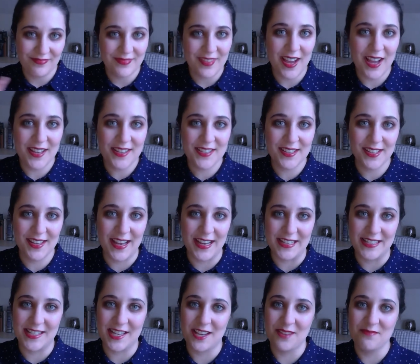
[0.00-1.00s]
Until next
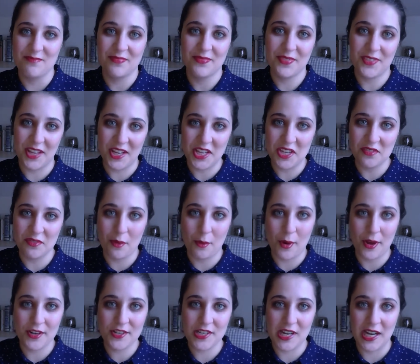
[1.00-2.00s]
time, thank you for
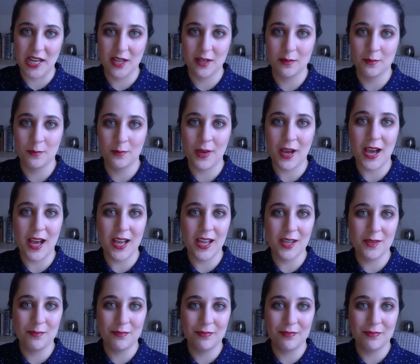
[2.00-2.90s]
watching. Bye.